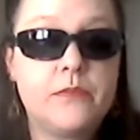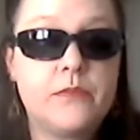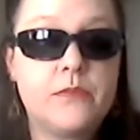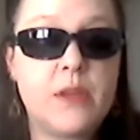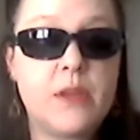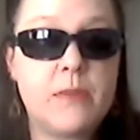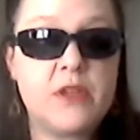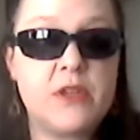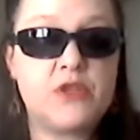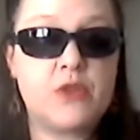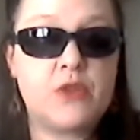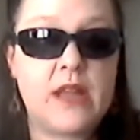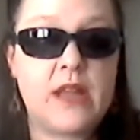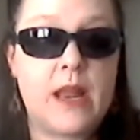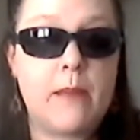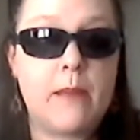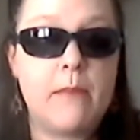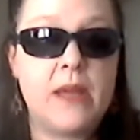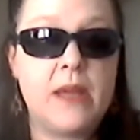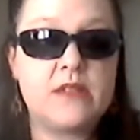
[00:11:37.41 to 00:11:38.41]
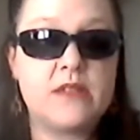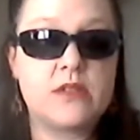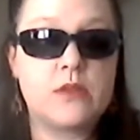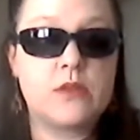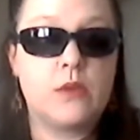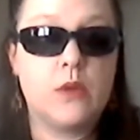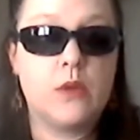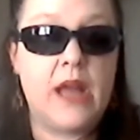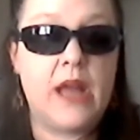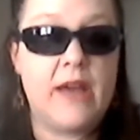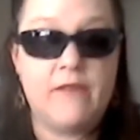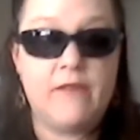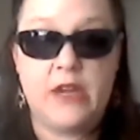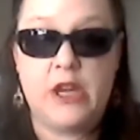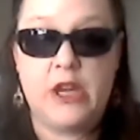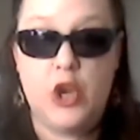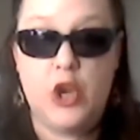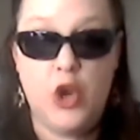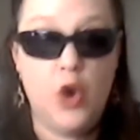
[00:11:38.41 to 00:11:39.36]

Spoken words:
Somebody straight out of med school, having